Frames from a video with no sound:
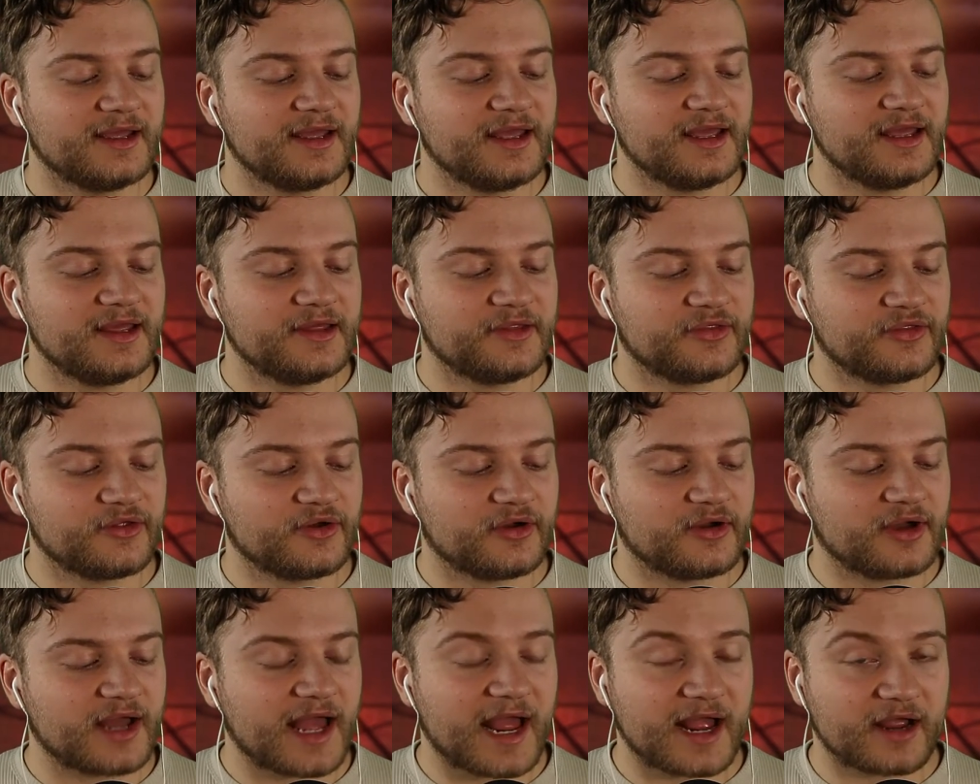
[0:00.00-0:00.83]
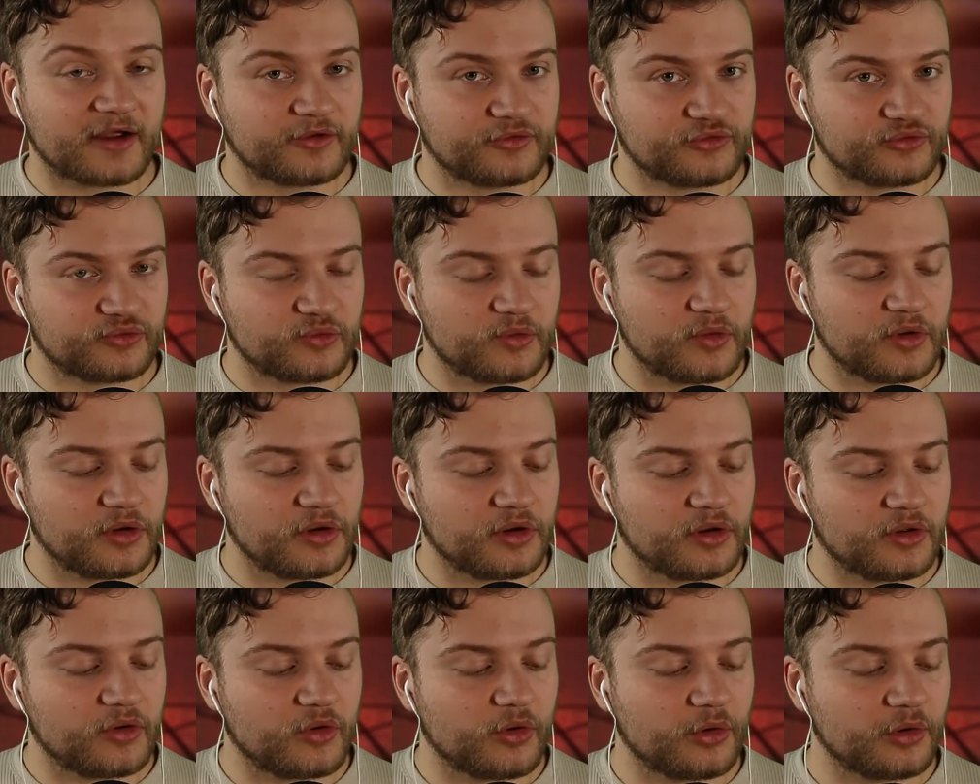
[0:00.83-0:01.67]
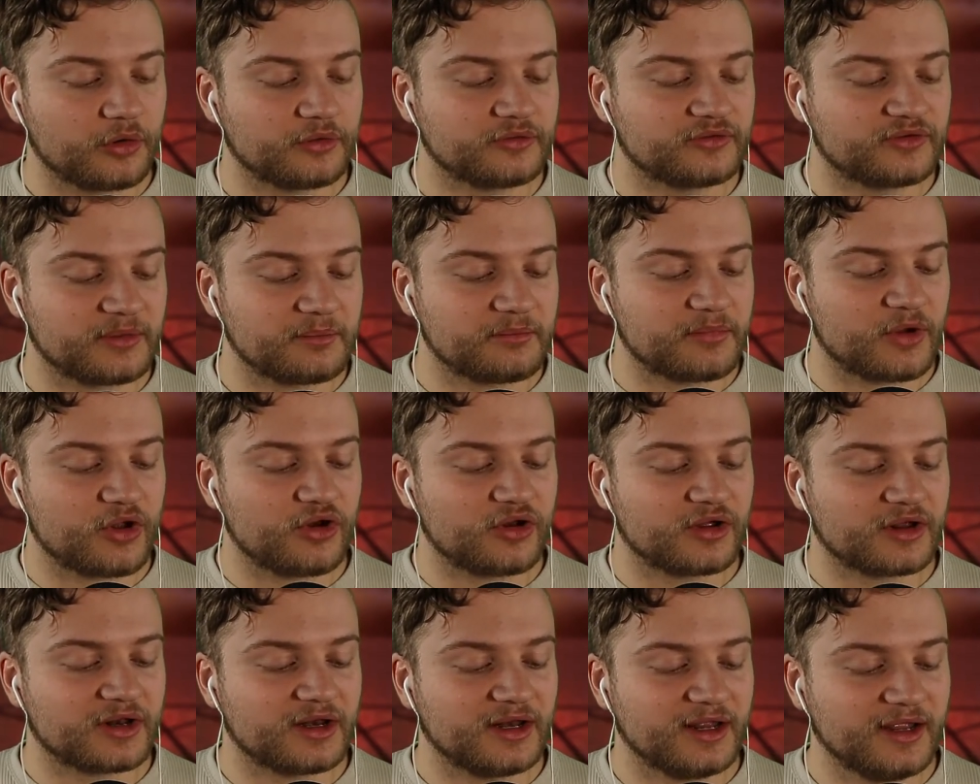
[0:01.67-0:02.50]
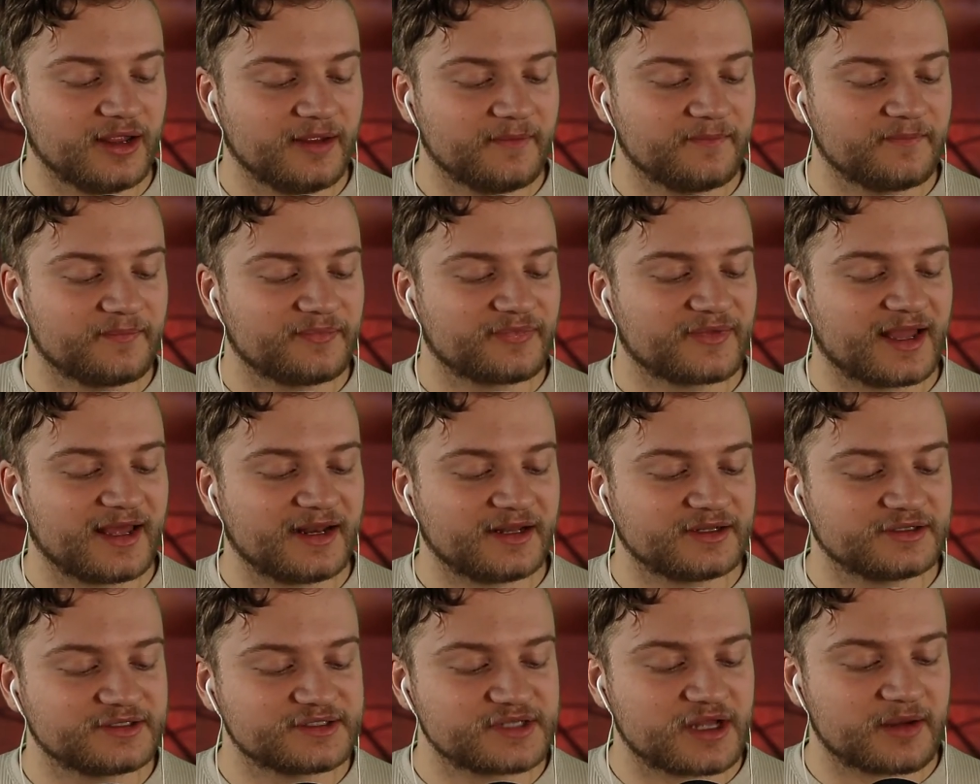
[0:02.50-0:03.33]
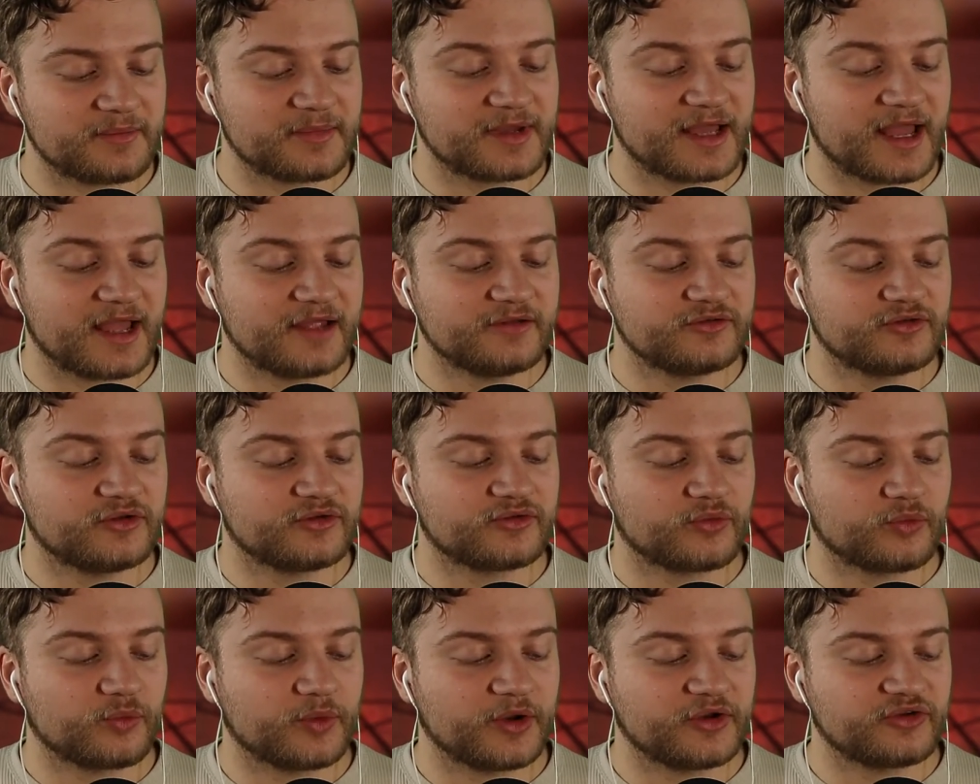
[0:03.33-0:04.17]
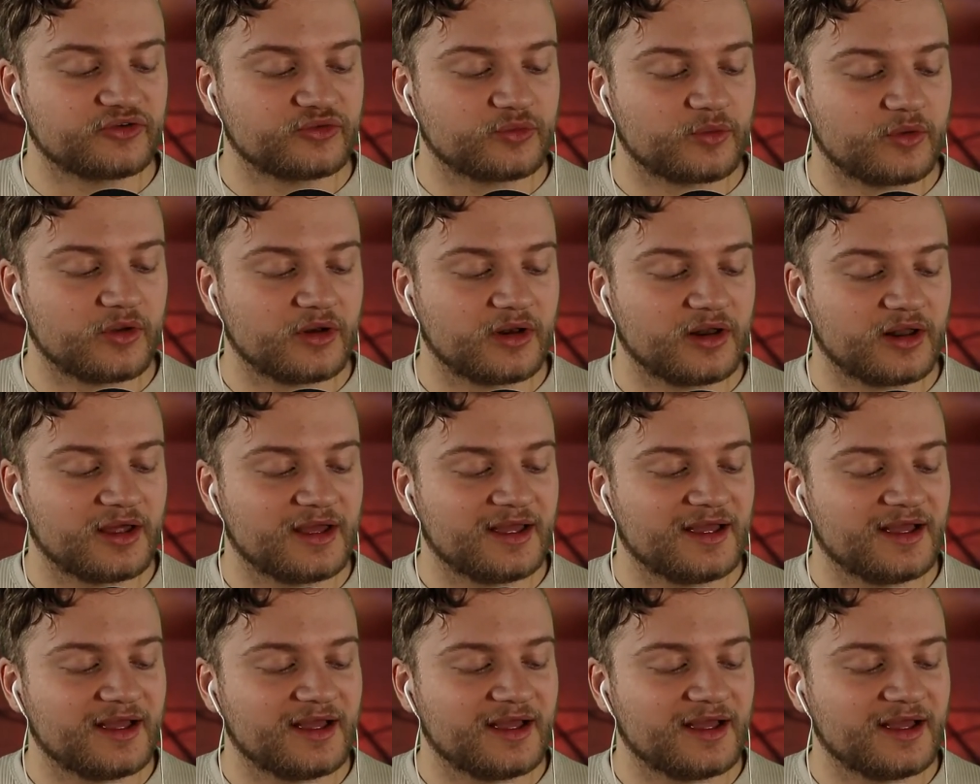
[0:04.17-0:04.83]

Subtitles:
either actual or symbolically, and in some cases ritual